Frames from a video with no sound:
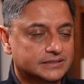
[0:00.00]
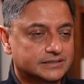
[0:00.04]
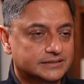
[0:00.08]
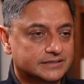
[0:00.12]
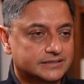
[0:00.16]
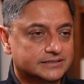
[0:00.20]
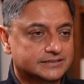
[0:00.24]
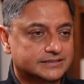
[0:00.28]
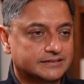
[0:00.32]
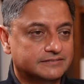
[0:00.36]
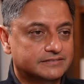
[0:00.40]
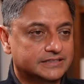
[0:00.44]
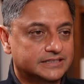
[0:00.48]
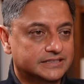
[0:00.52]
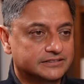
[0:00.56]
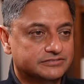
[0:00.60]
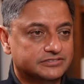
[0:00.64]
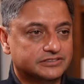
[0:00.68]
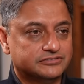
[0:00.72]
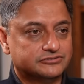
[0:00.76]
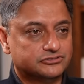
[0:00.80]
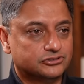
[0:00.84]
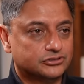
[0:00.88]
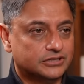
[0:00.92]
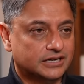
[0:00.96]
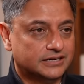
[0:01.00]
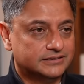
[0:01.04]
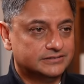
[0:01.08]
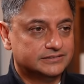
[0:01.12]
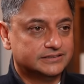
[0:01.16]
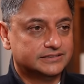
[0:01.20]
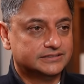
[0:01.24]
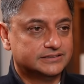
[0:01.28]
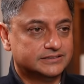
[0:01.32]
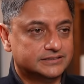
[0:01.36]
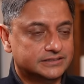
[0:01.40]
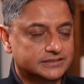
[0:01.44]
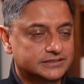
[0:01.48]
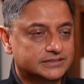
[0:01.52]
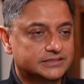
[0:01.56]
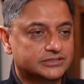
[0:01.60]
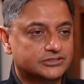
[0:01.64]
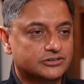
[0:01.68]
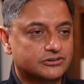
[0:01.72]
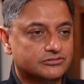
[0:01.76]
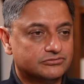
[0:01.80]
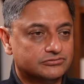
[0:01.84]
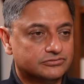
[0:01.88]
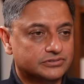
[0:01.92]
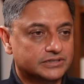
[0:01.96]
the 75th to the 100th year of